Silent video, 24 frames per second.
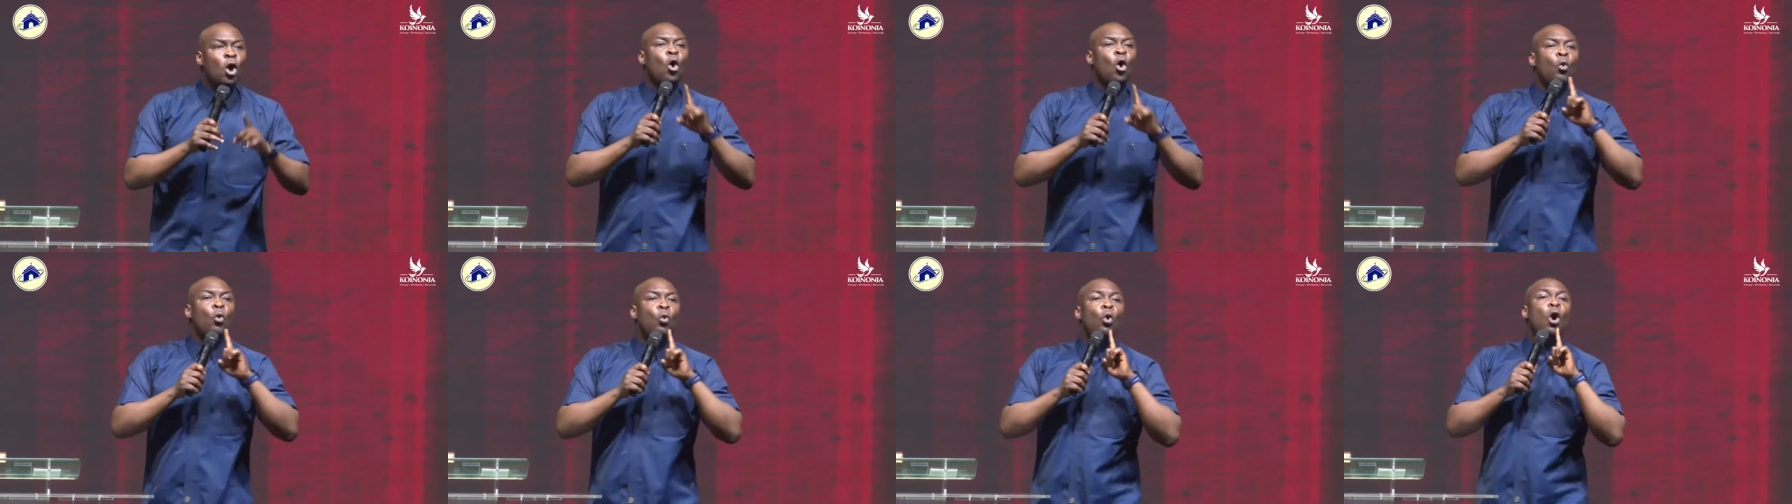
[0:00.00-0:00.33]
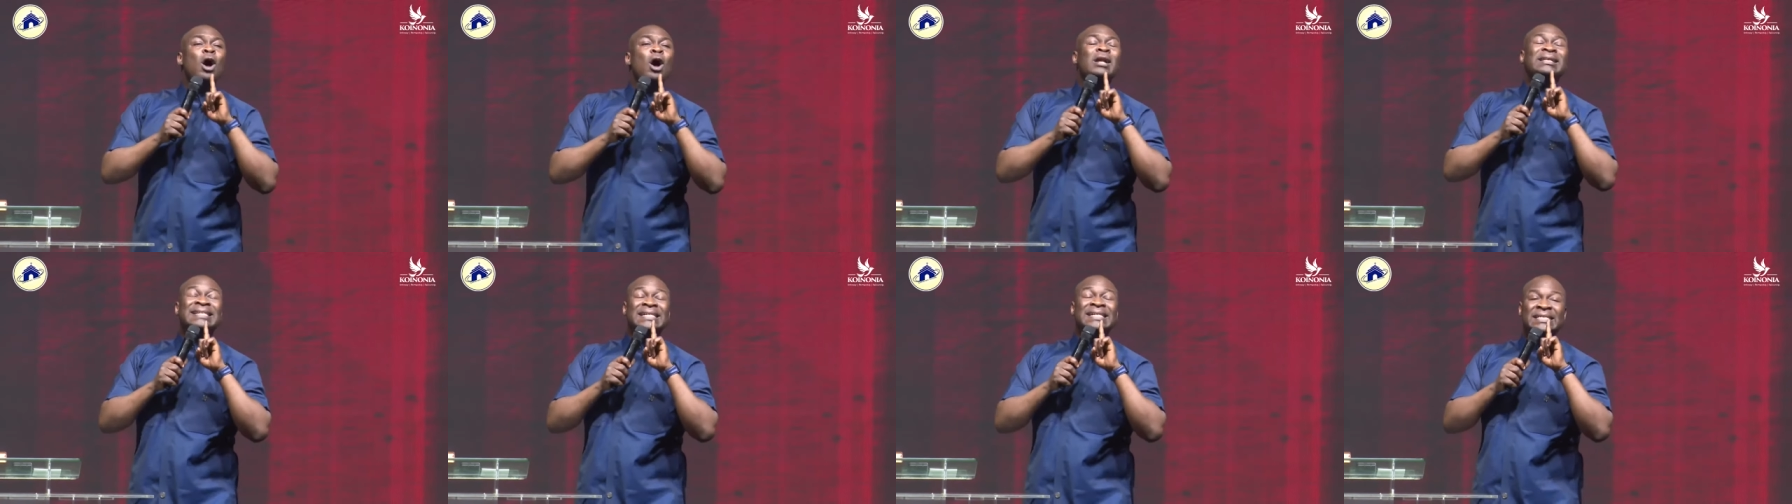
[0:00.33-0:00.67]

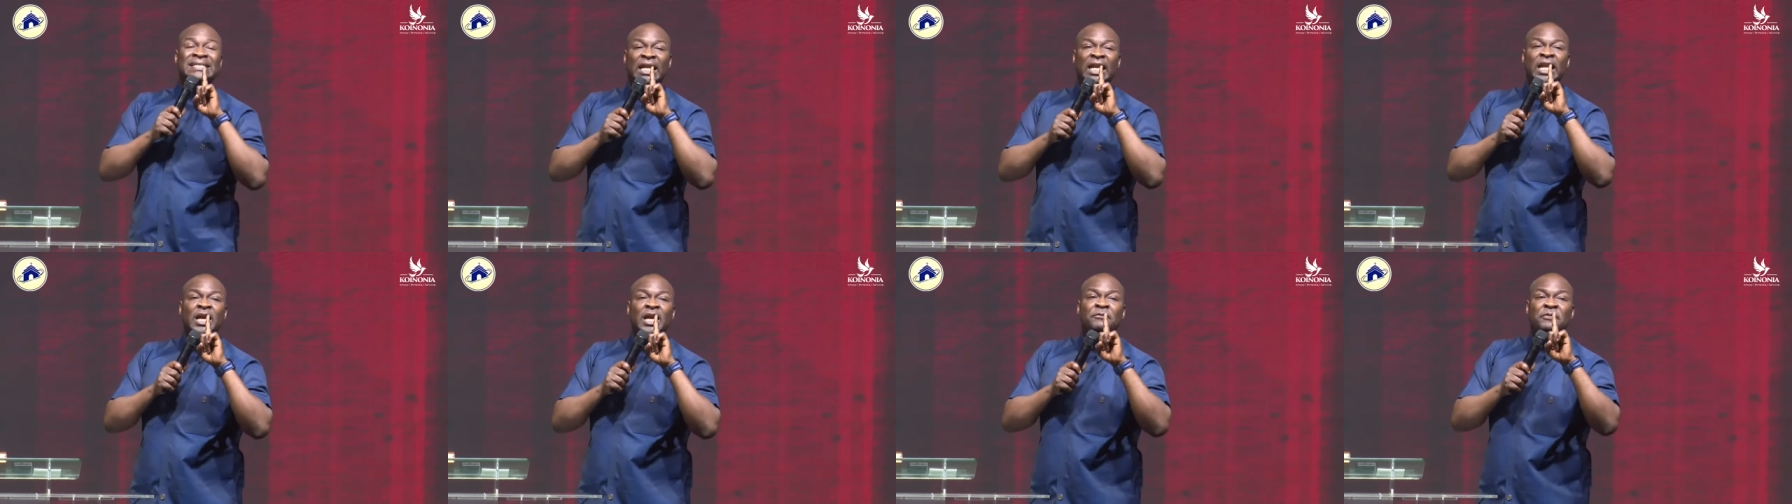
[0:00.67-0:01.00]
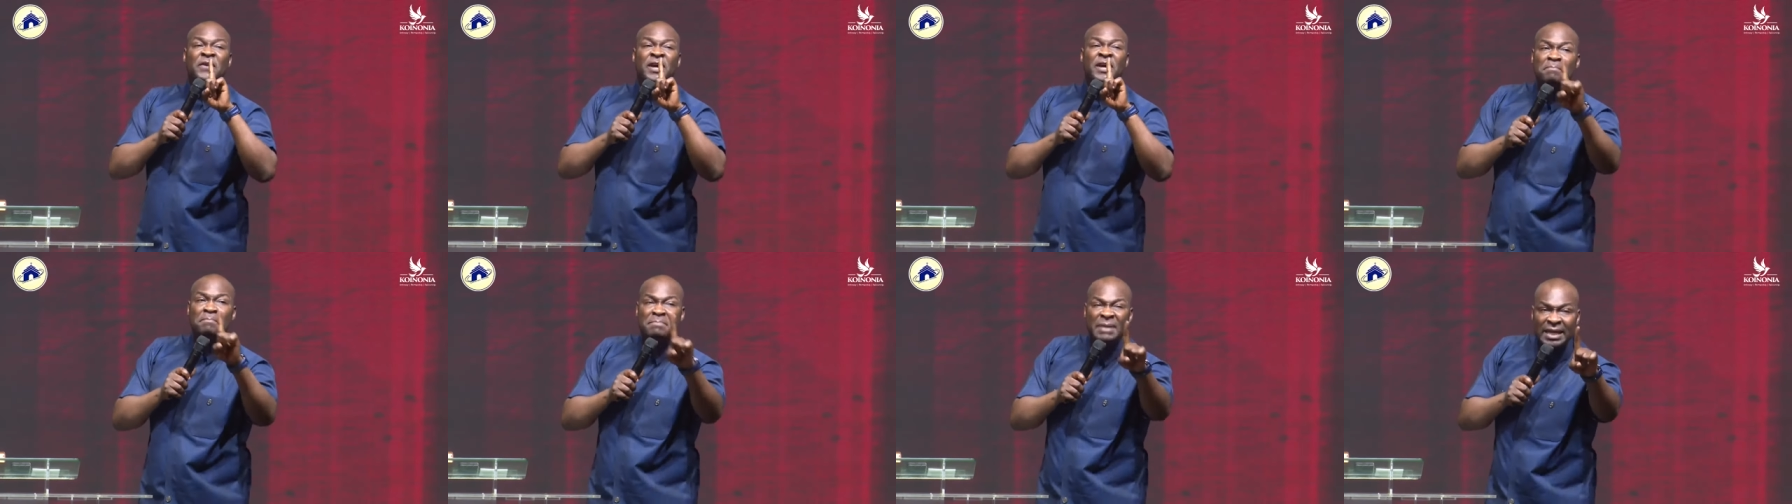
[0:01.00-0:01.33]
what is
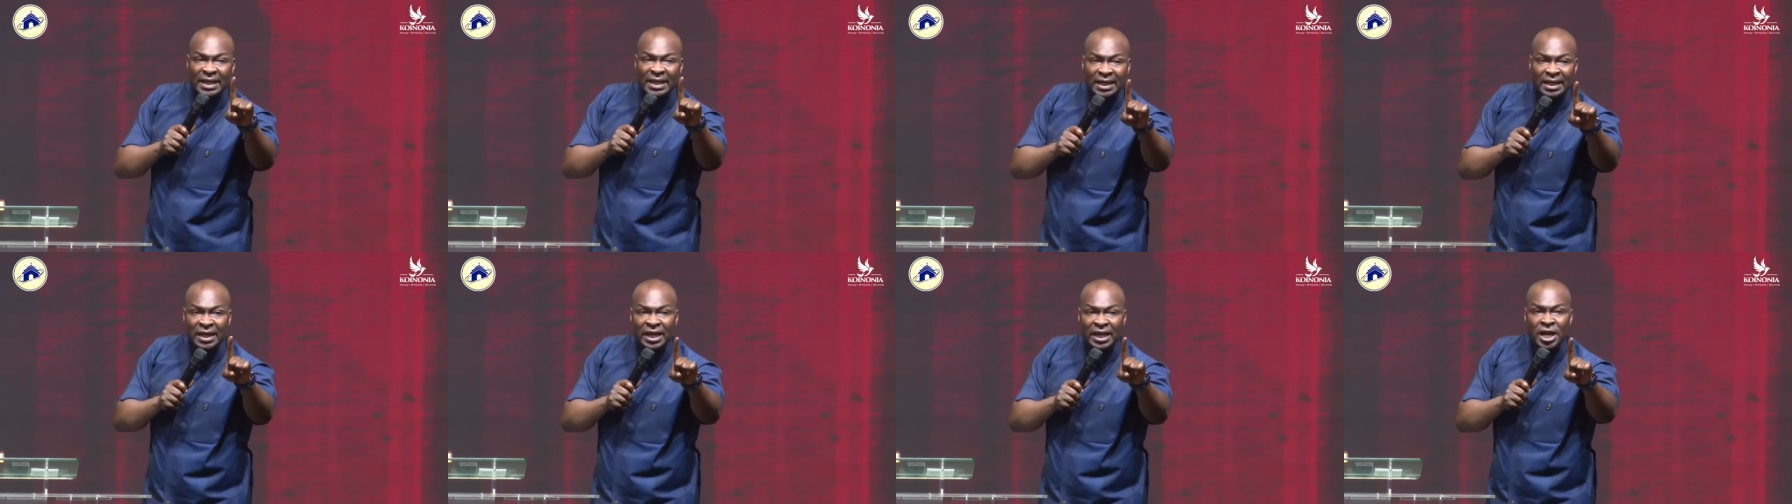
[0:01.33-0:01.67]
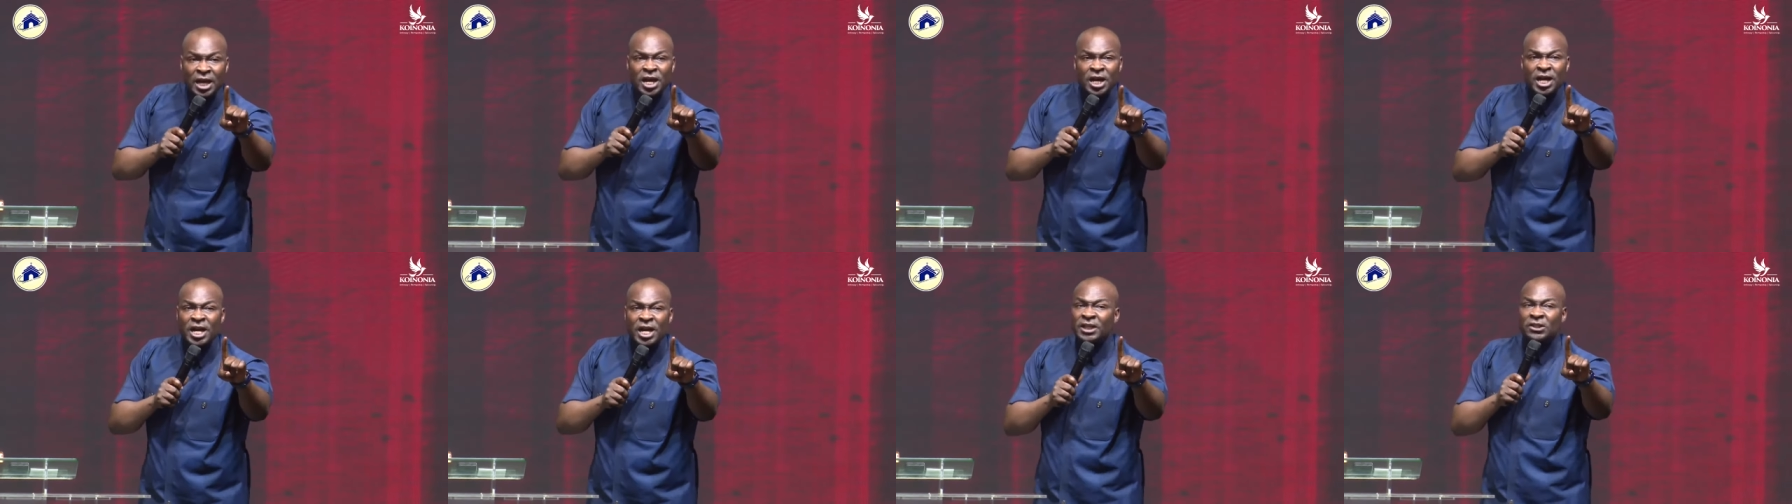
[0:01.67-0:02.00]
leaving me
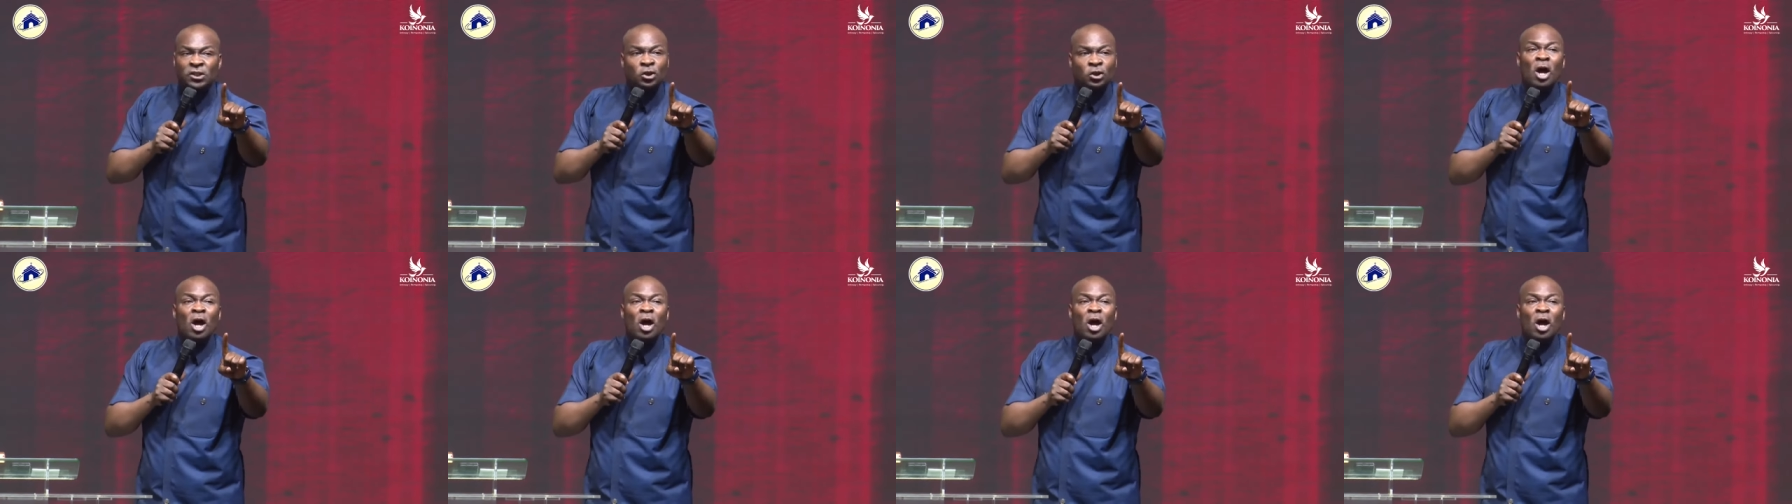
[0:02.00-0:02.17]
is